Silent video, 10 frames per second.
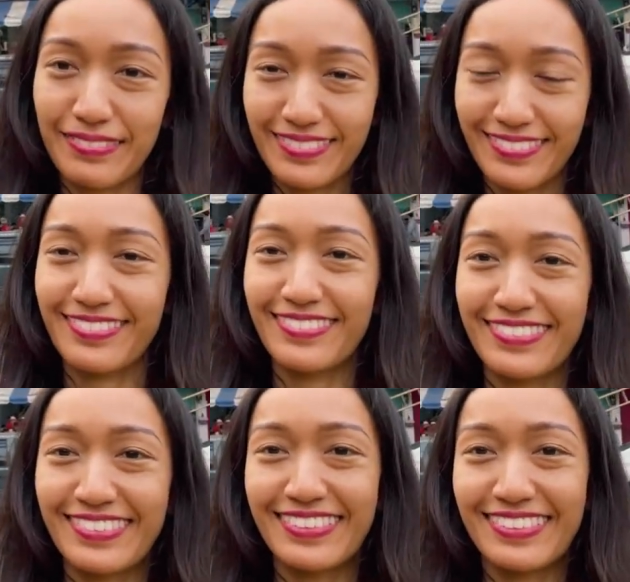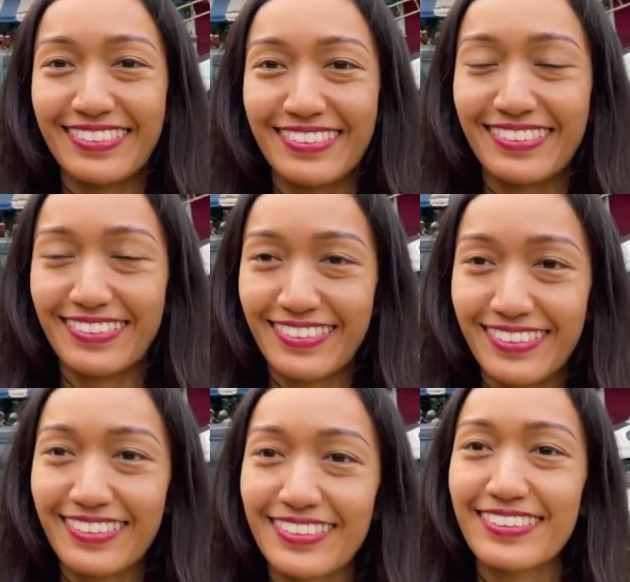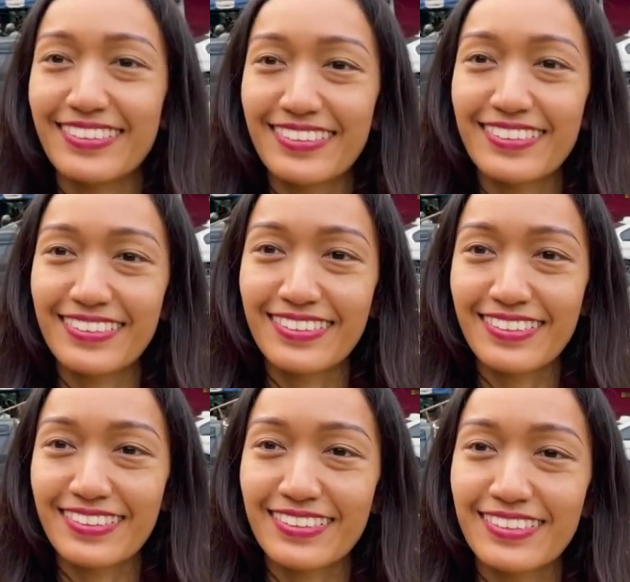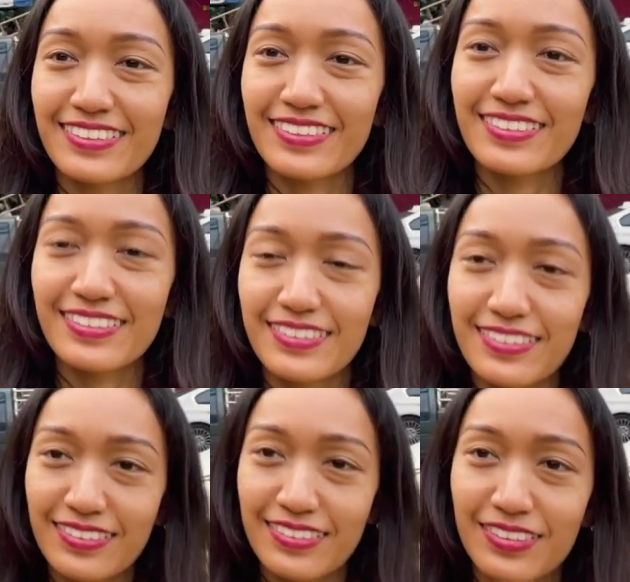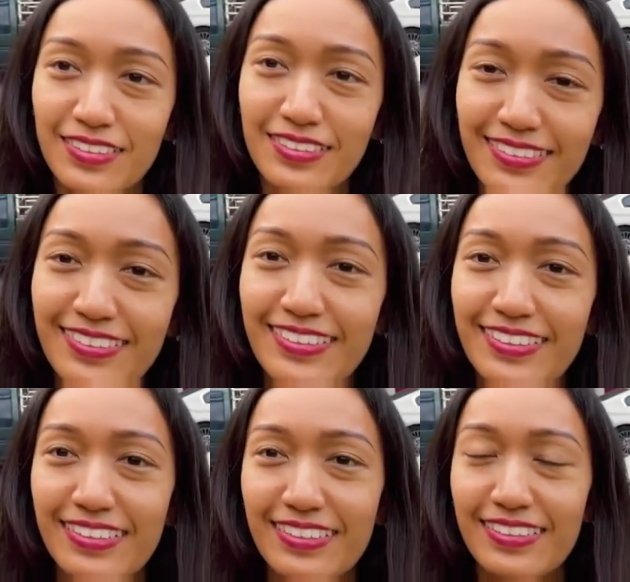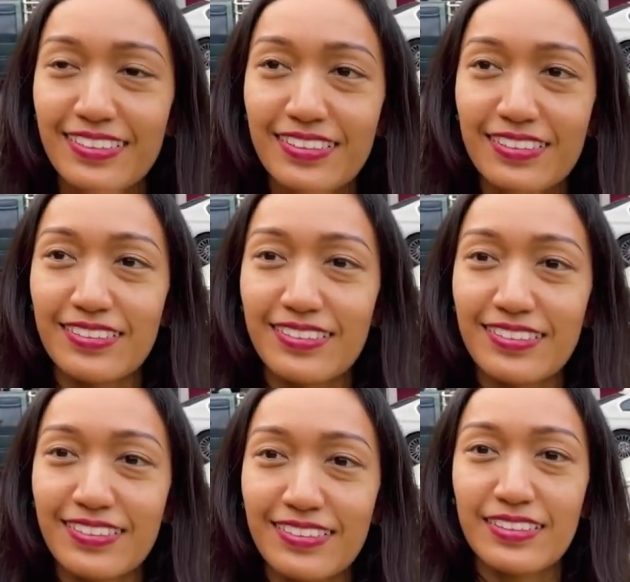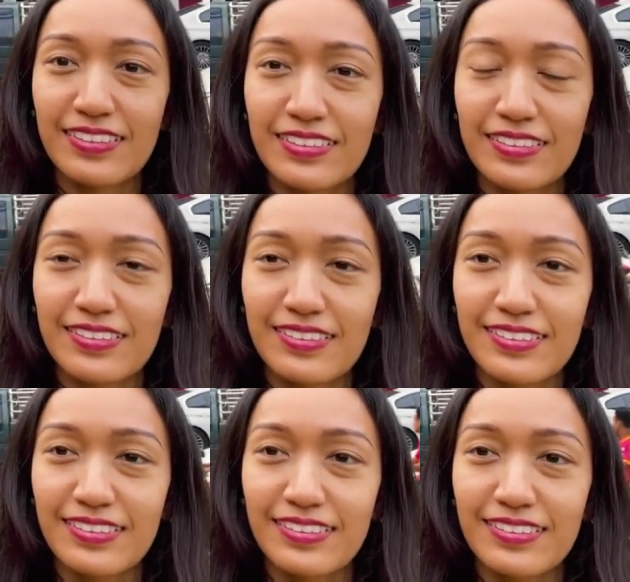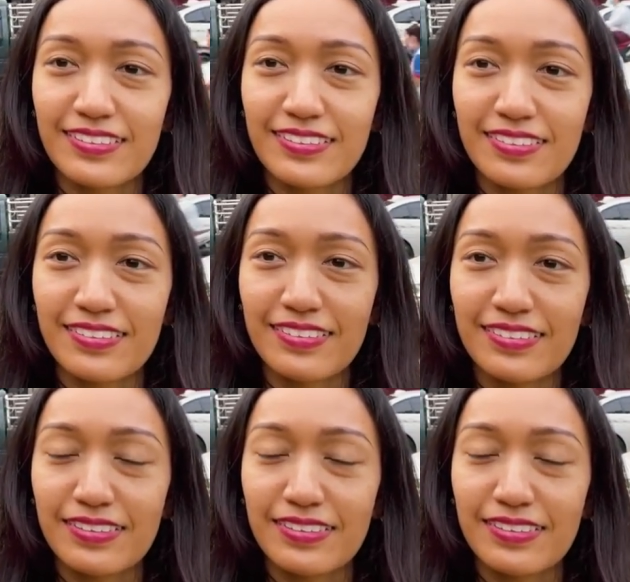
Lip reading: This person isn't speaking.